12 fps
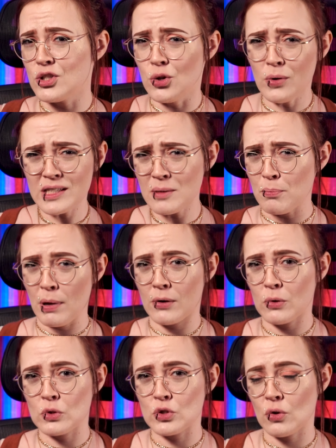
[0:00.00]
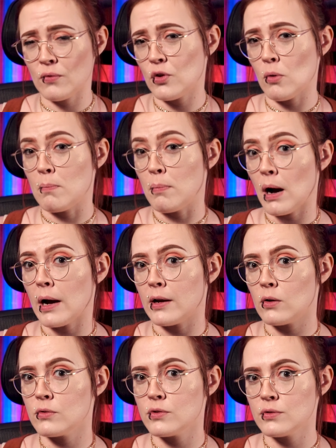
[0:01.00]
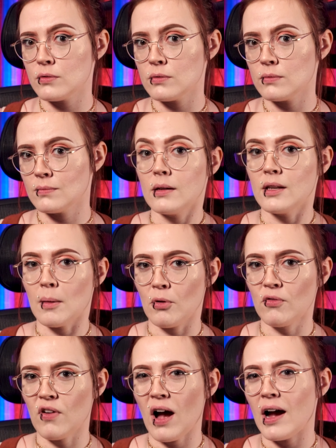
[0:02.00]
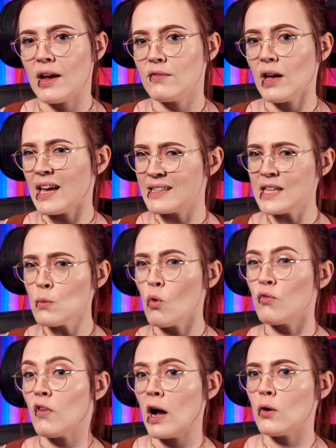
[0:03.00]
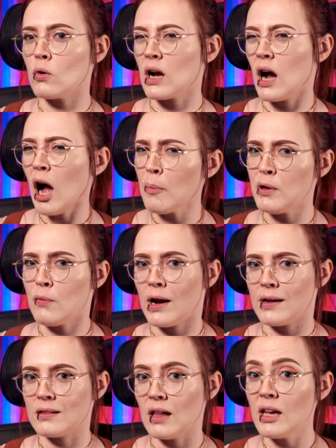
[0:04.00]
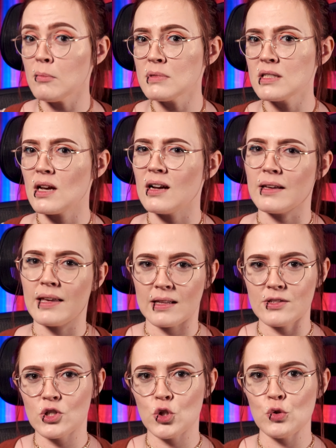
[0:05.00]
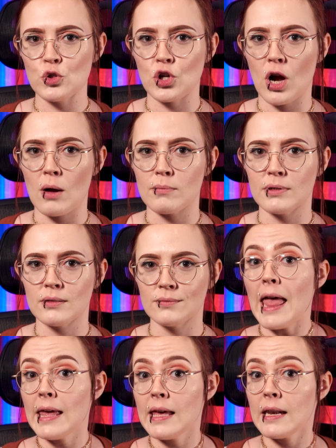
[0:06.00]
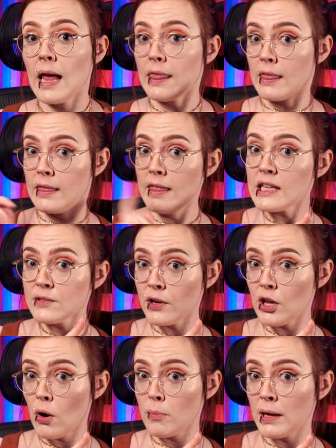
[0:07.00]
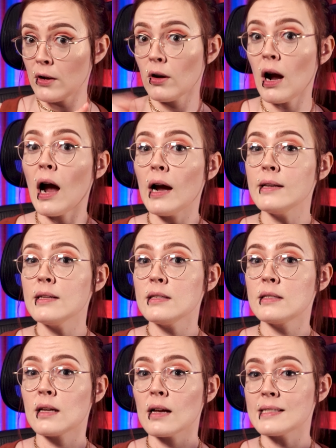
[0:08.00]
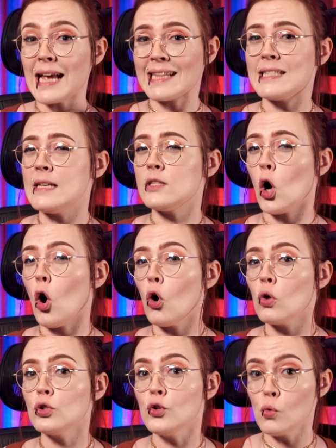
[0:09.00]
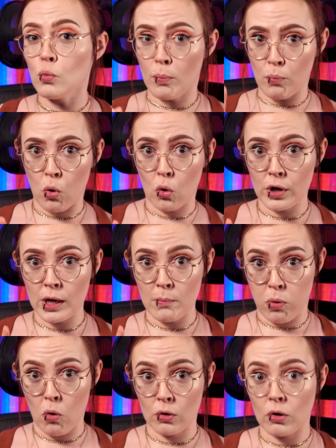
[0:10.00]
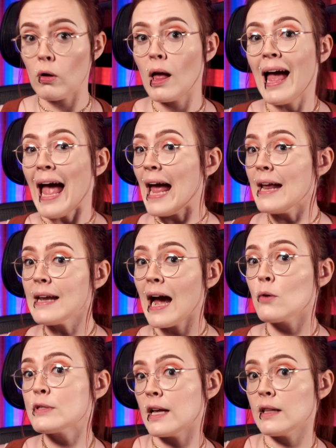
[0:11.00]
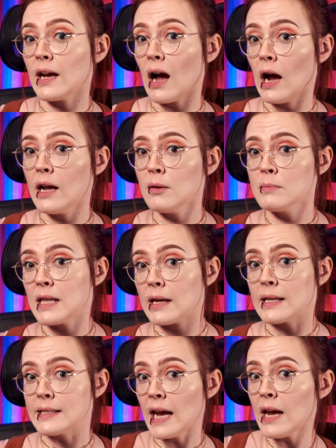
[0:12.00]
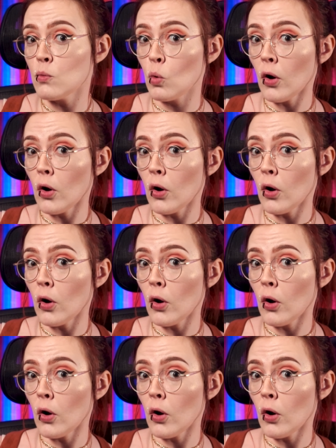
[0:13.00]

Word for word: do it to better serve your buyers. Number five, Etsy will file copyright claims against your shop. In this video up here, I discuss Etsy's all new reporting portal and how selling items that contain